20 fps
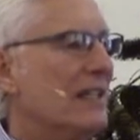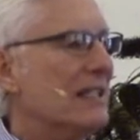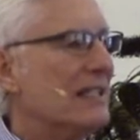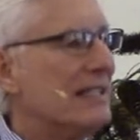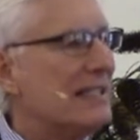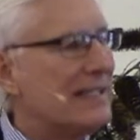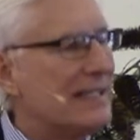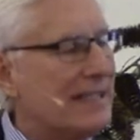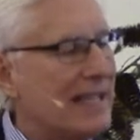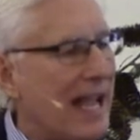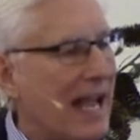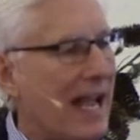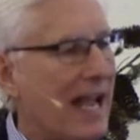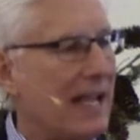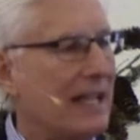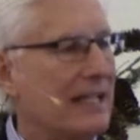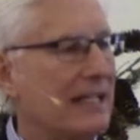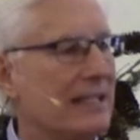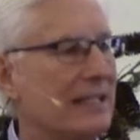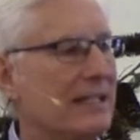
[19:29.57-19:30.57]

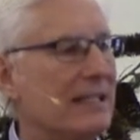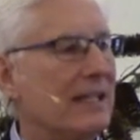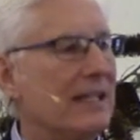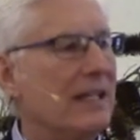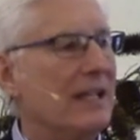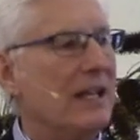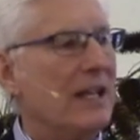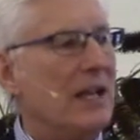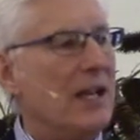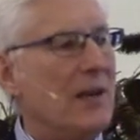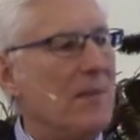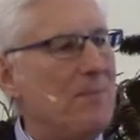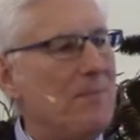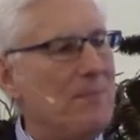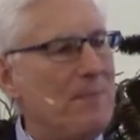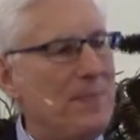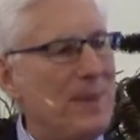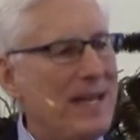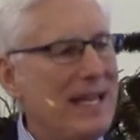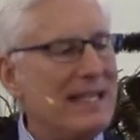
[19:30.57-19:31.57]
says
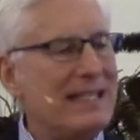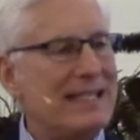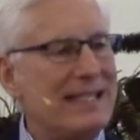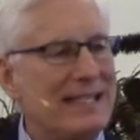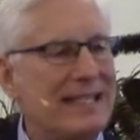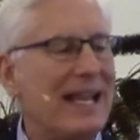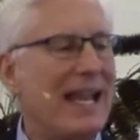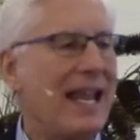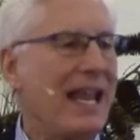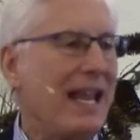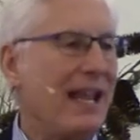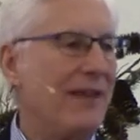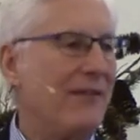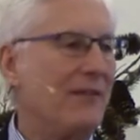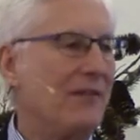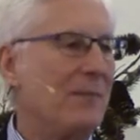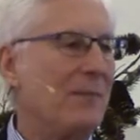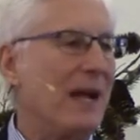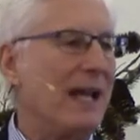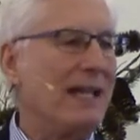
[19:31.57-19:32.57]
be
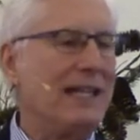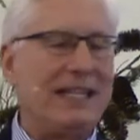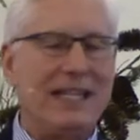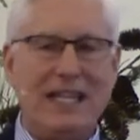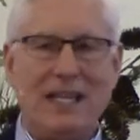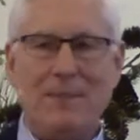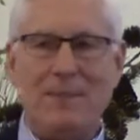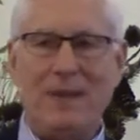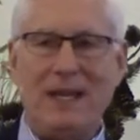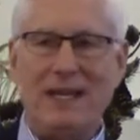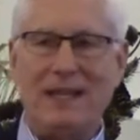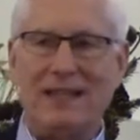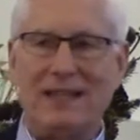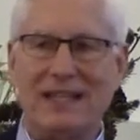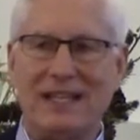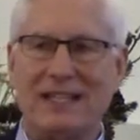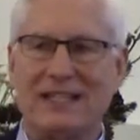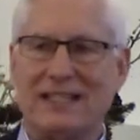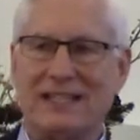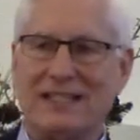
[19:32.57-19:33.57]
saved by keeping
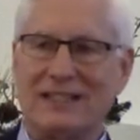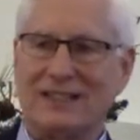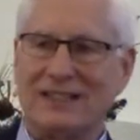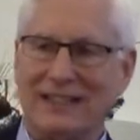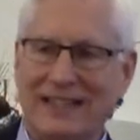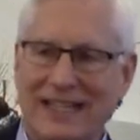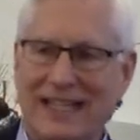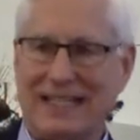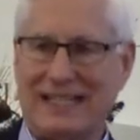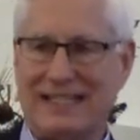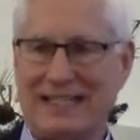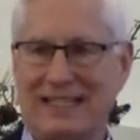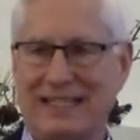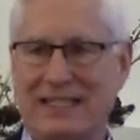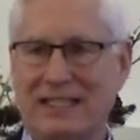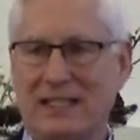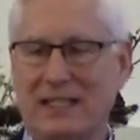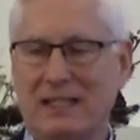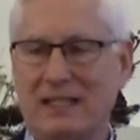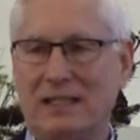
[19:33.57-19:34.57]
this
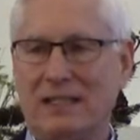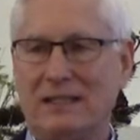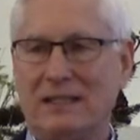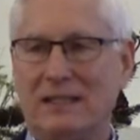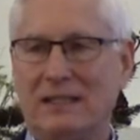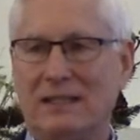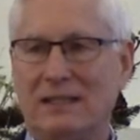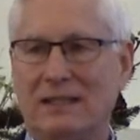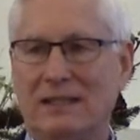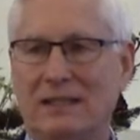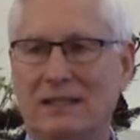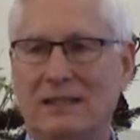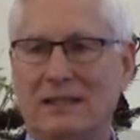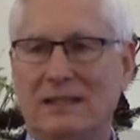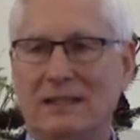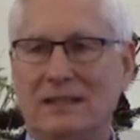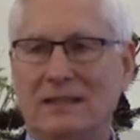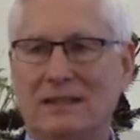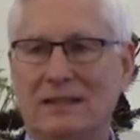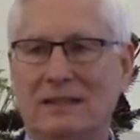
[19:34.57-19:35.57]
list.
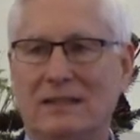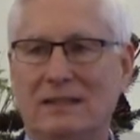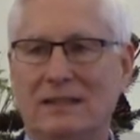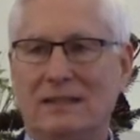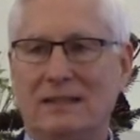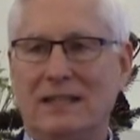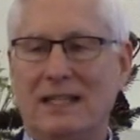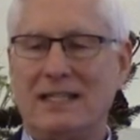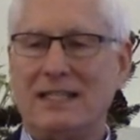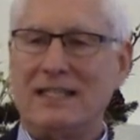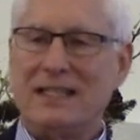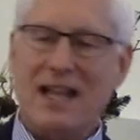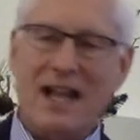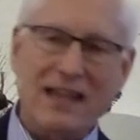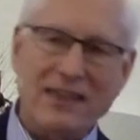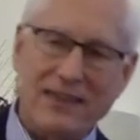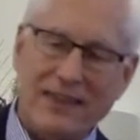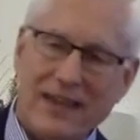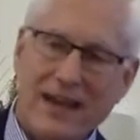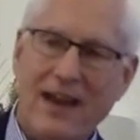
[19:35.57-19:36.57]
It's
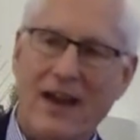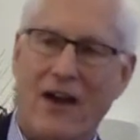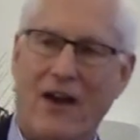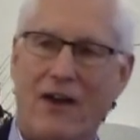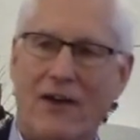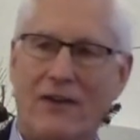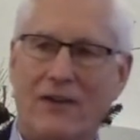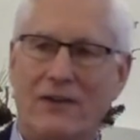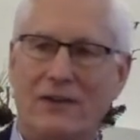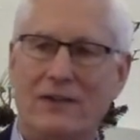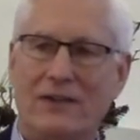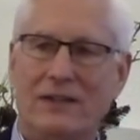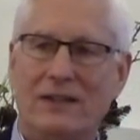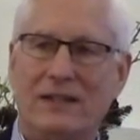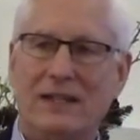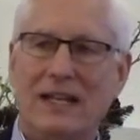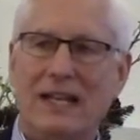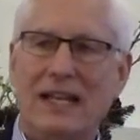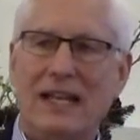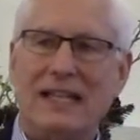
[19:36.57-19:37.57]
not there.
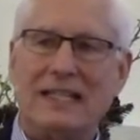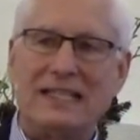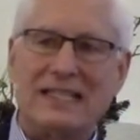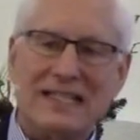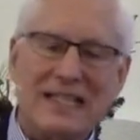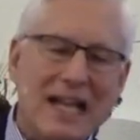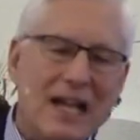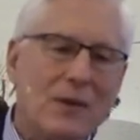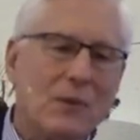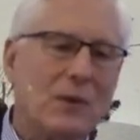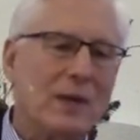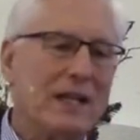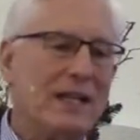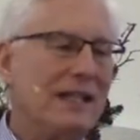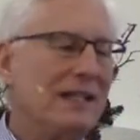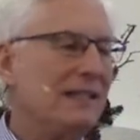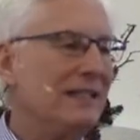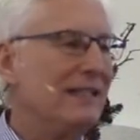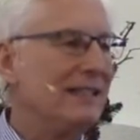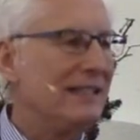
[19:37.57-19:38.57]
It's not what
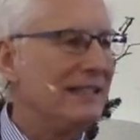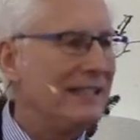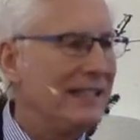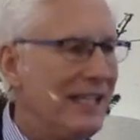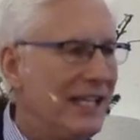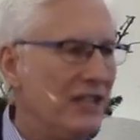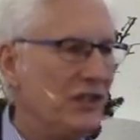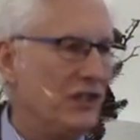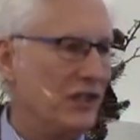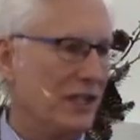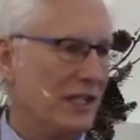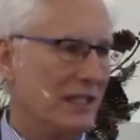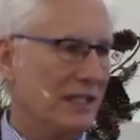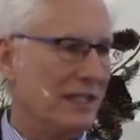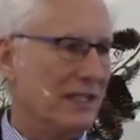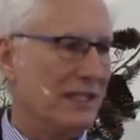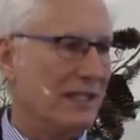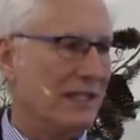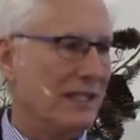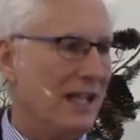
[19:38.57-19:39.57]
it
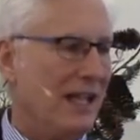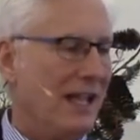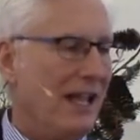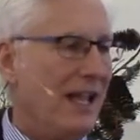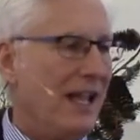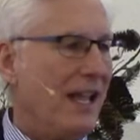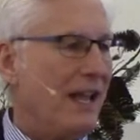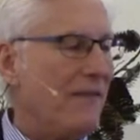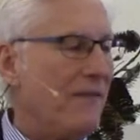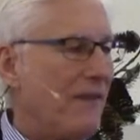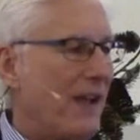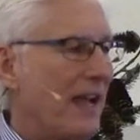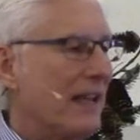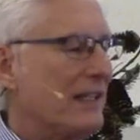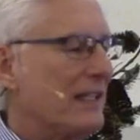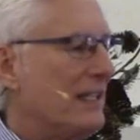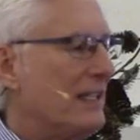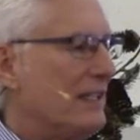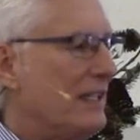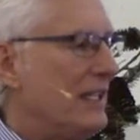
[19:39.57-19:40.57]
teaches. In
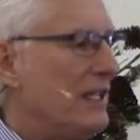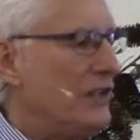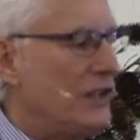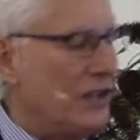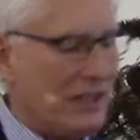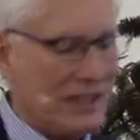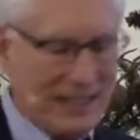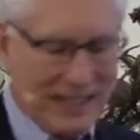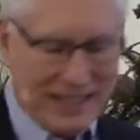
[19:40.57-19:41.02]
fact, it teaches